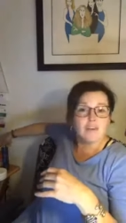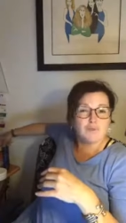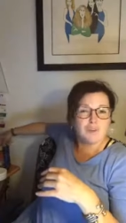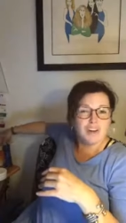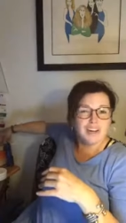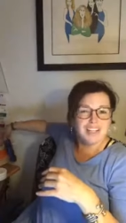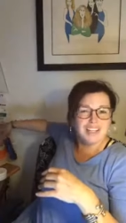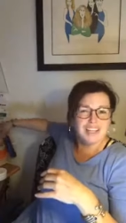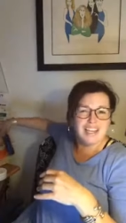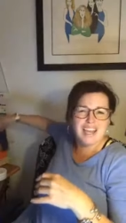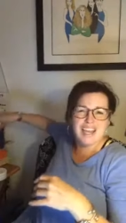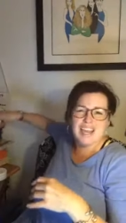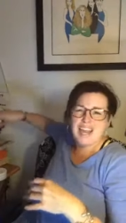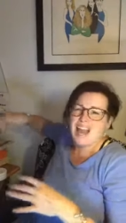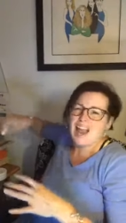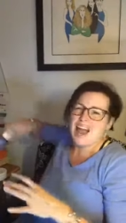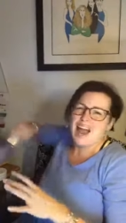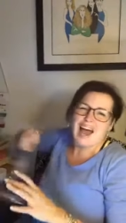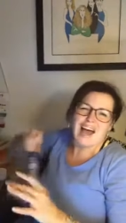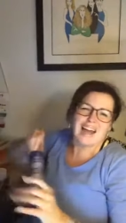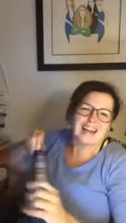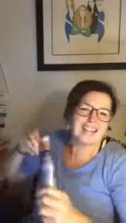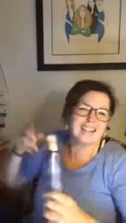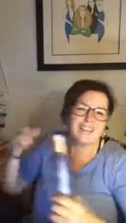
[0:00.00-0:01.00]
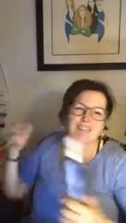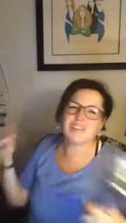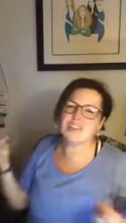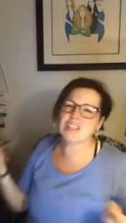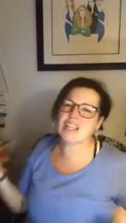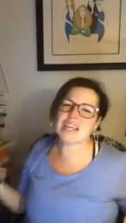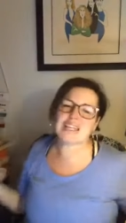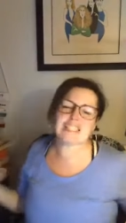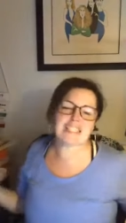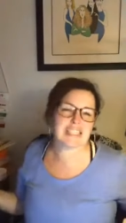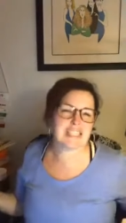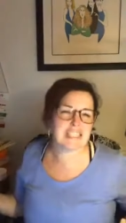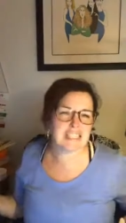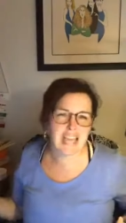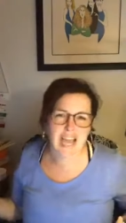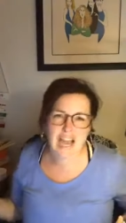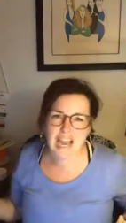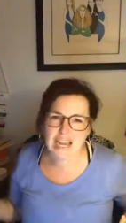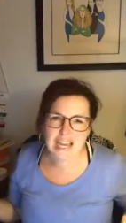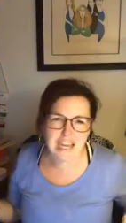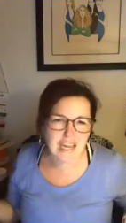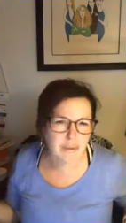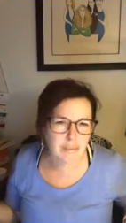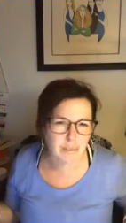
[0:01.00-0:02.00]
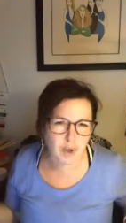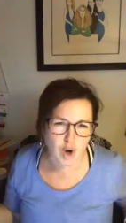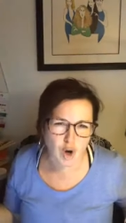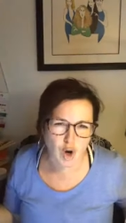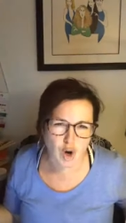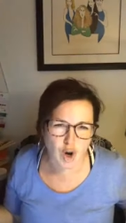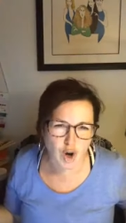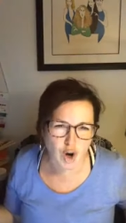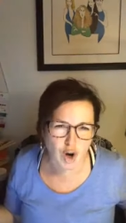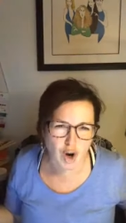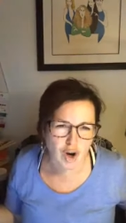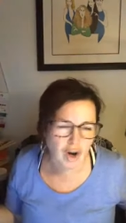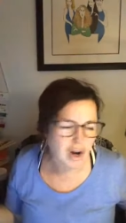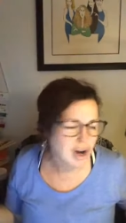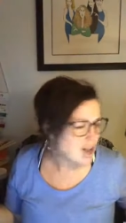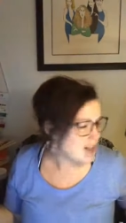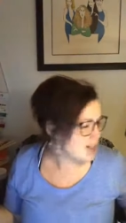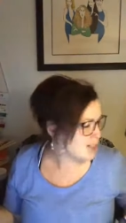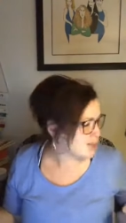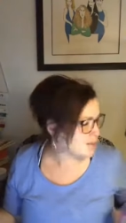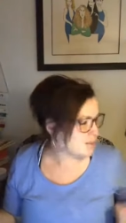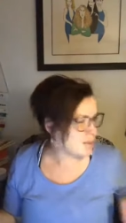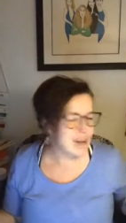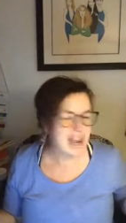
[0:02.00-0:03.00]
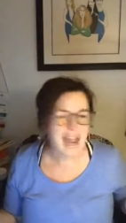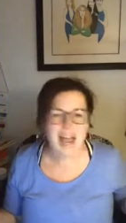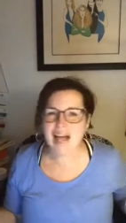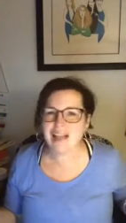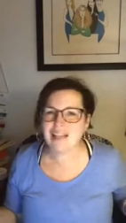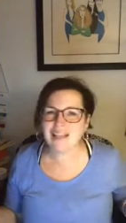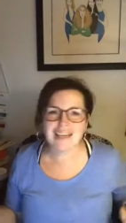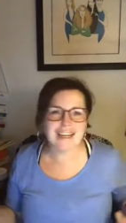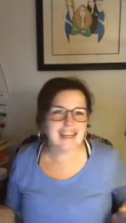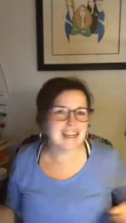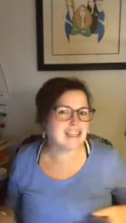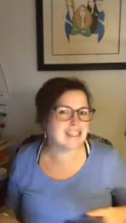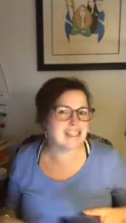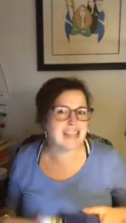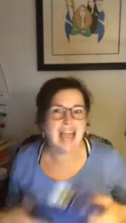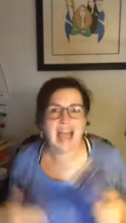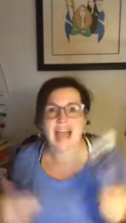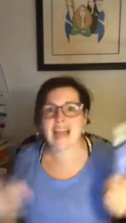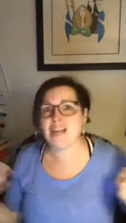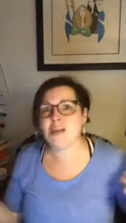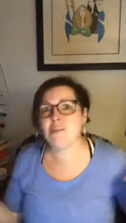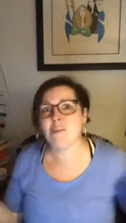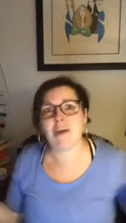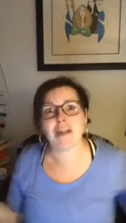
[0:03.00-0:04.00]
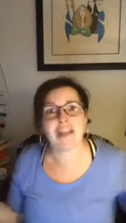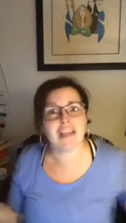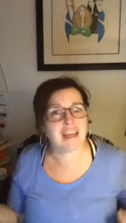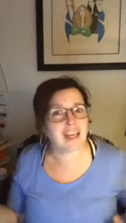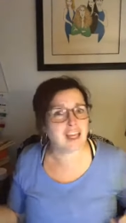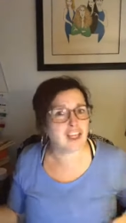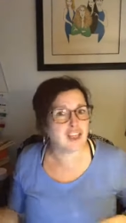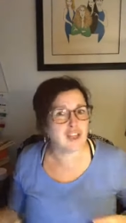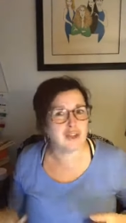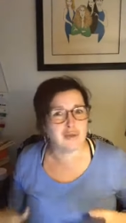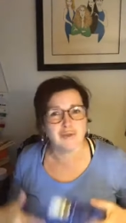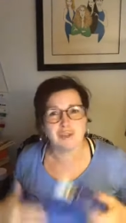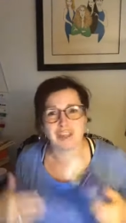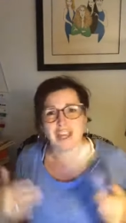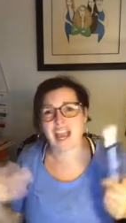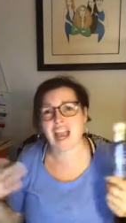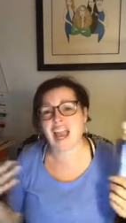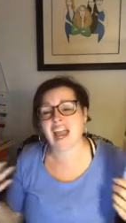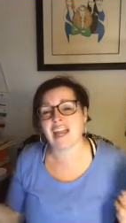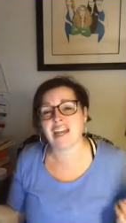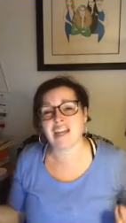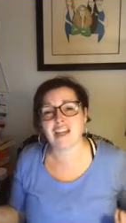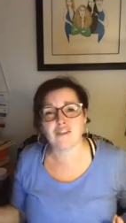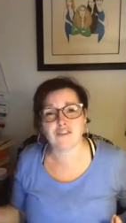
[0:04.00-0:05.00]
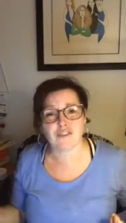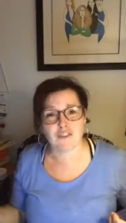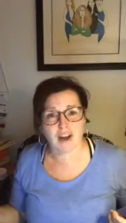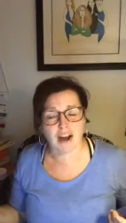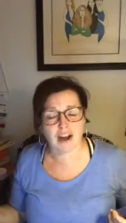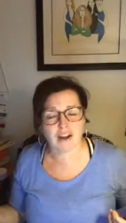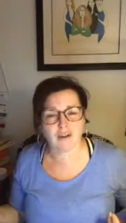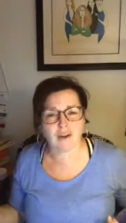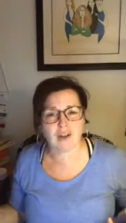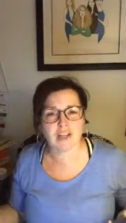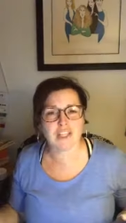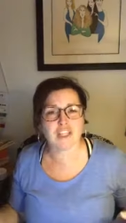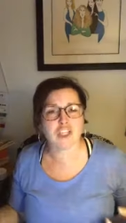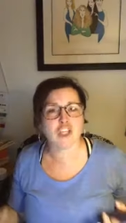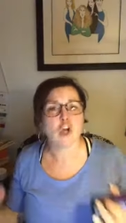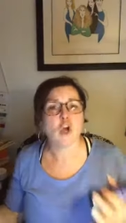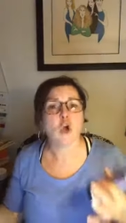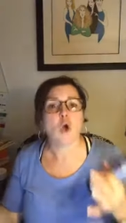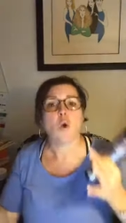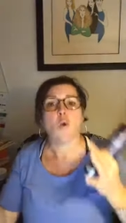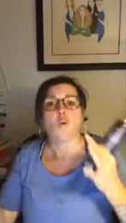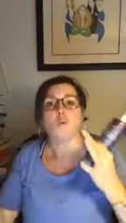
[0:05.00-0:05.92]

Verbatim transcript: And really, I don't even like to say him or her. The reality is anybody can use any fragrance.